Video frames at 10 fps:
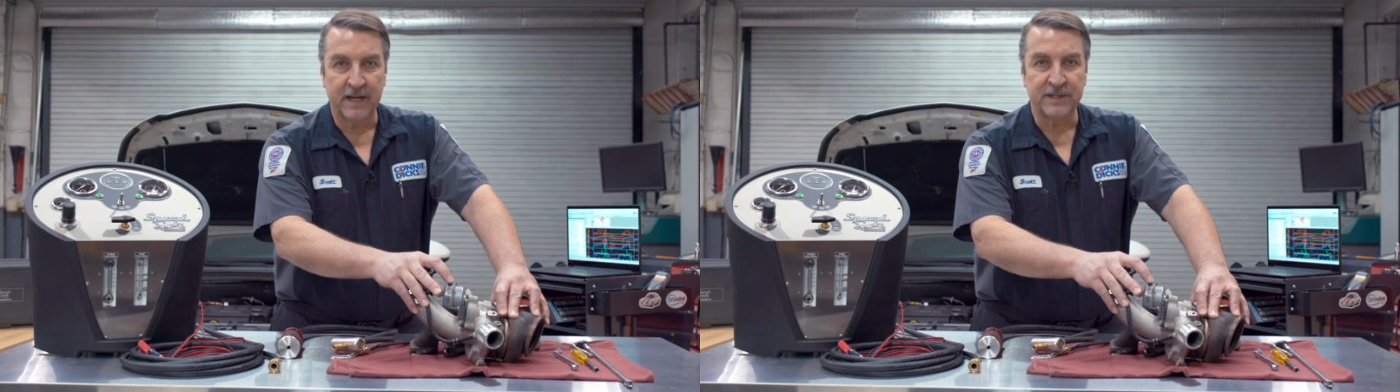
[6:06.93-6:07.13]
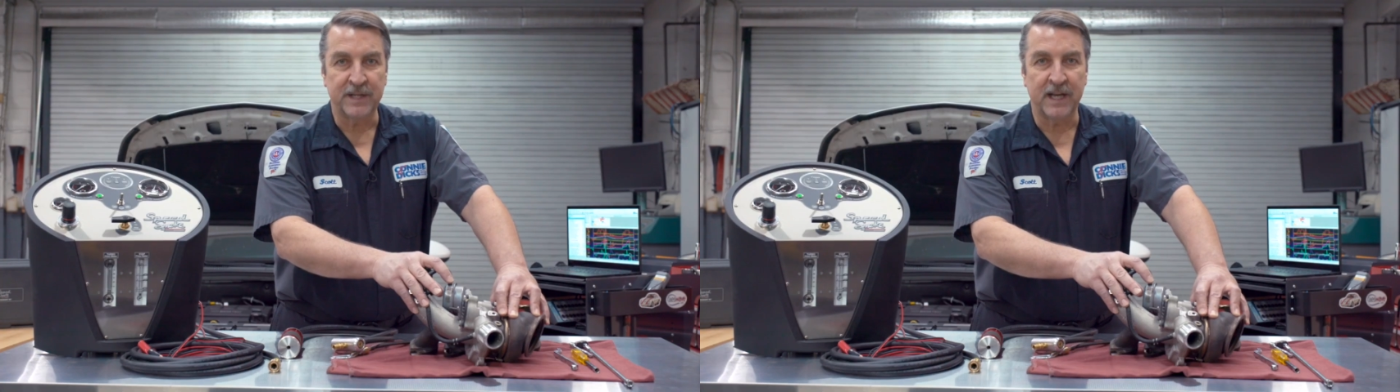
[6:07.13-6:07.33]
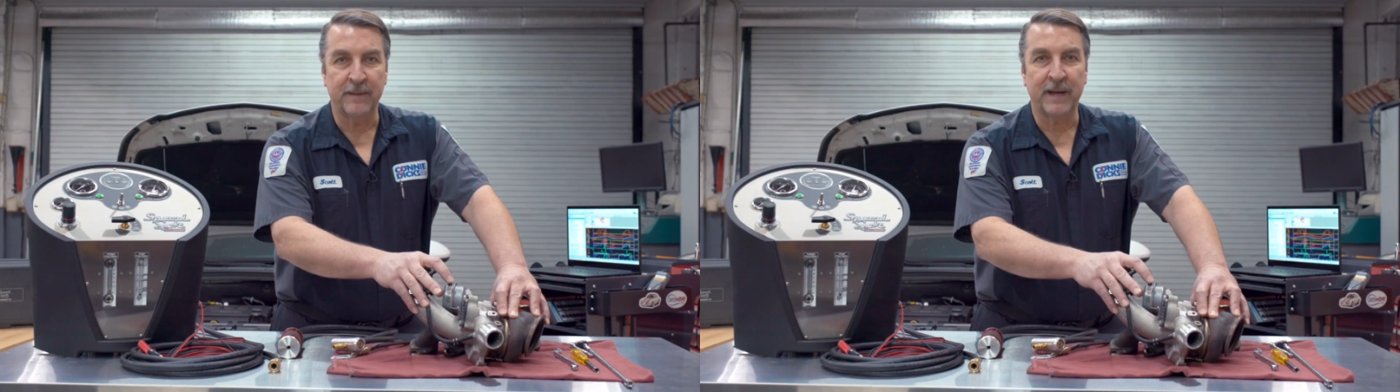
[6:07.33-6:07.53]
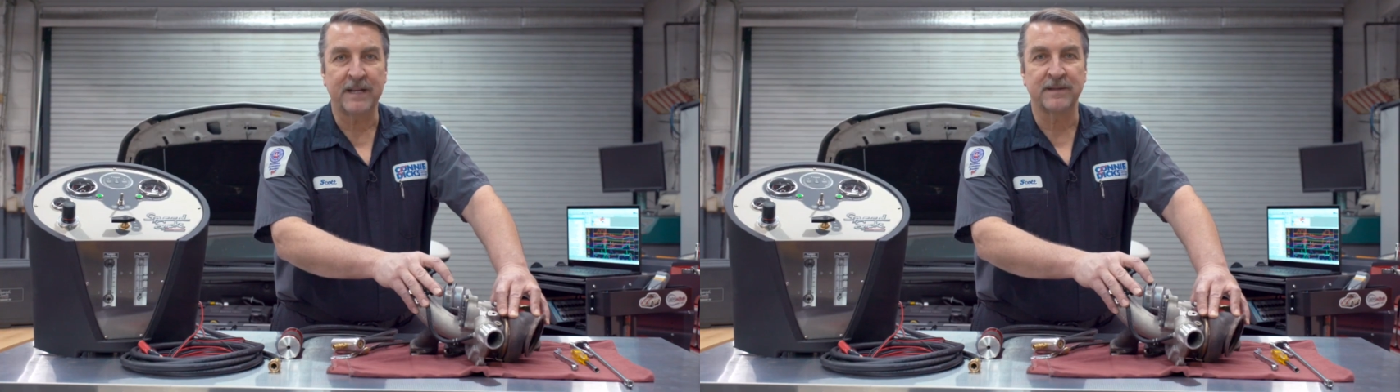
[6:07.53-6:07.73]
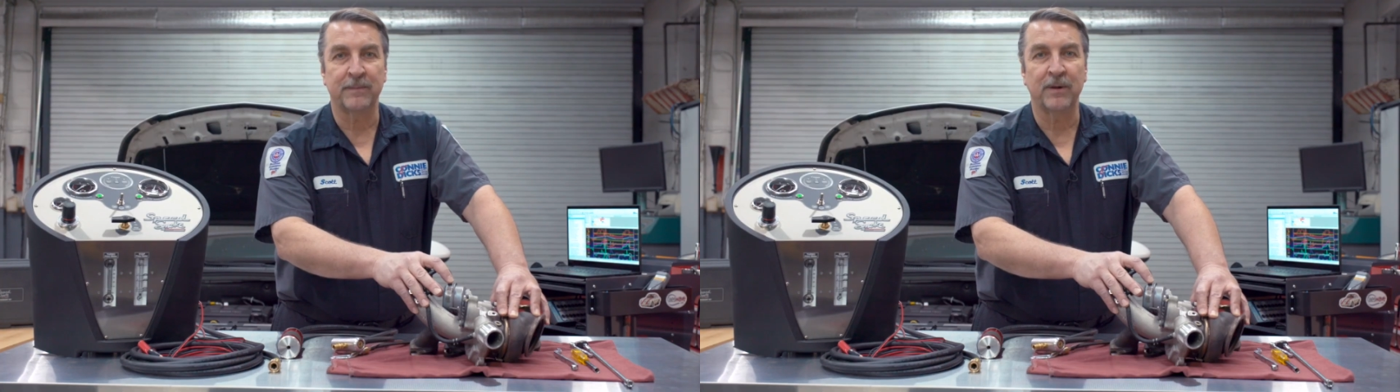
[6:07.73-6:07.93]
GM
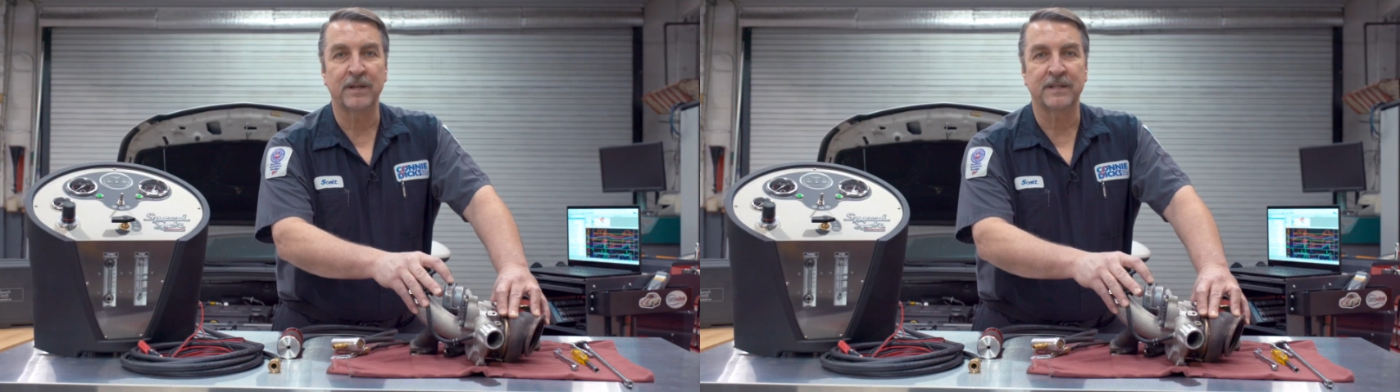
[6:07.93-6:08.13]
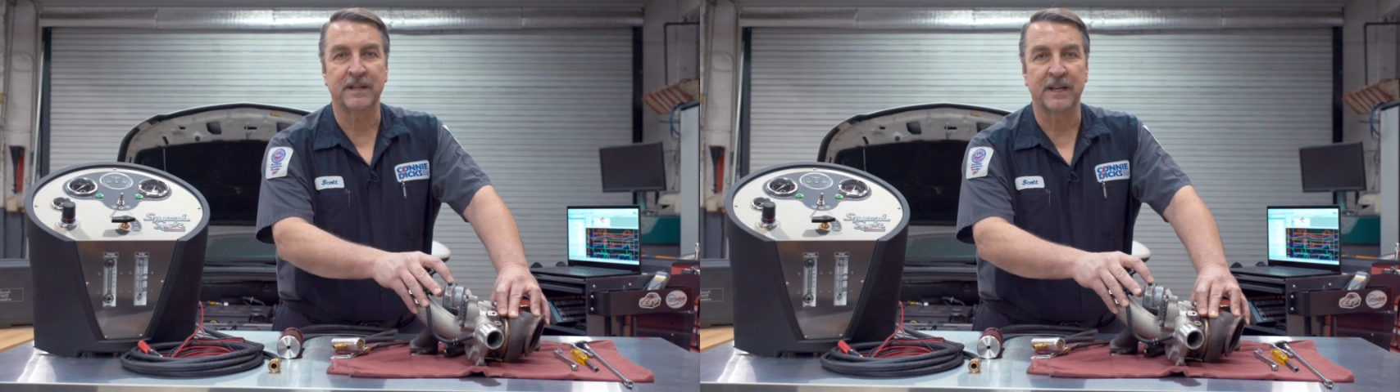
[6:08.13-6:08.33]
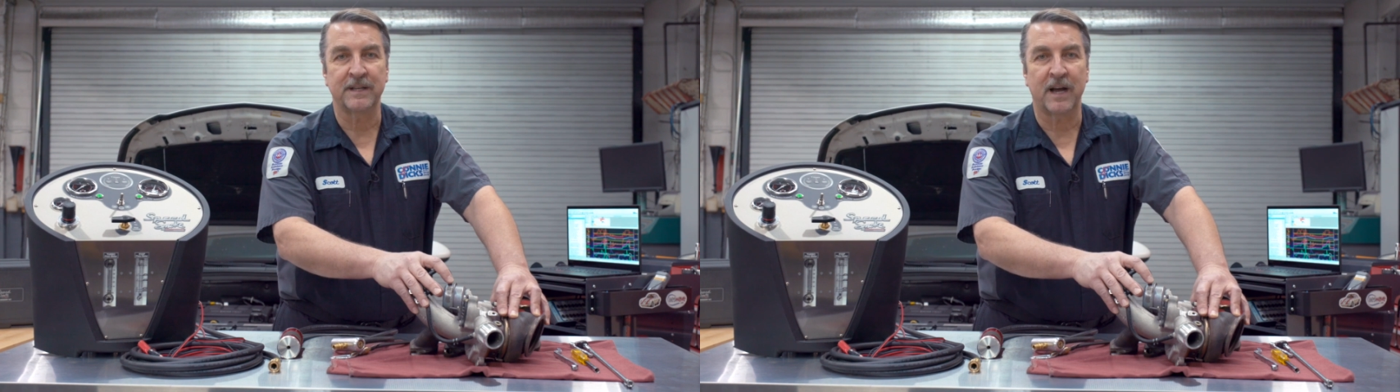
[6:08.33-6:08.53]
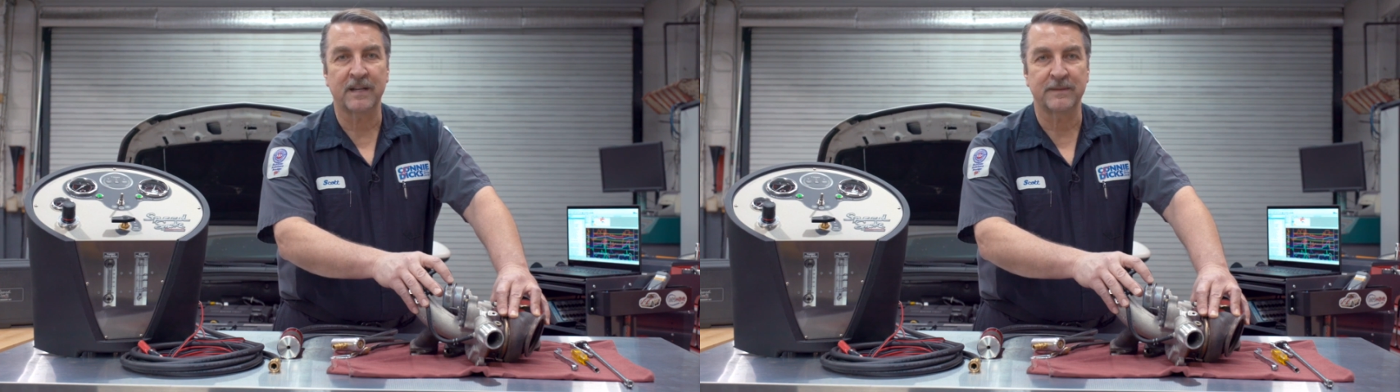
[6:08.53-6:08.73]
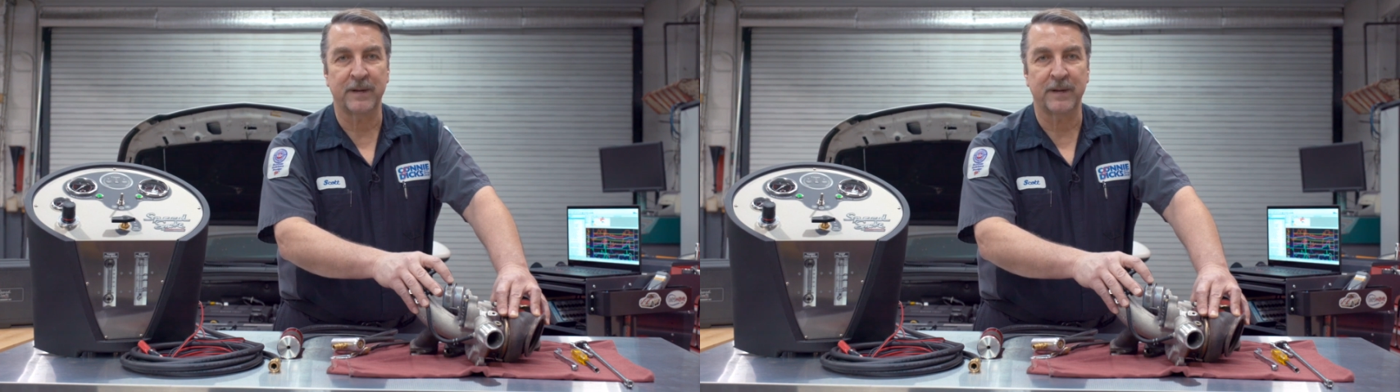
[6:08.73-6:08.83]
has a bulletin that talks